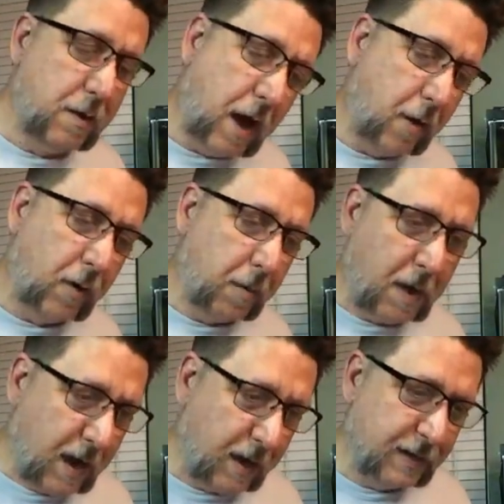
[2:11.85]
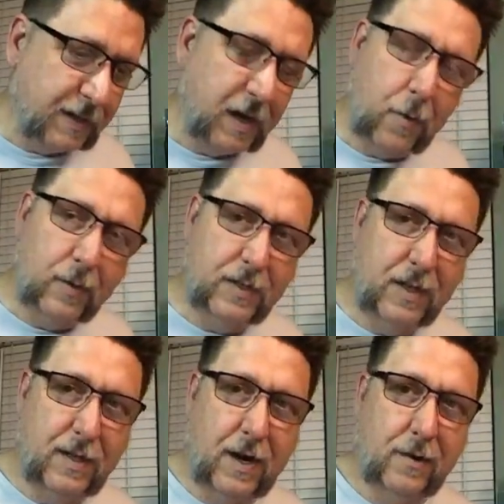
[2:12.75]
I don't want to buy unless I know what's
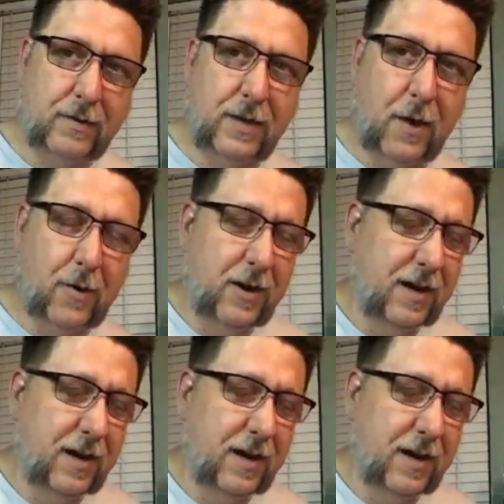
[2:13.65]
in there. So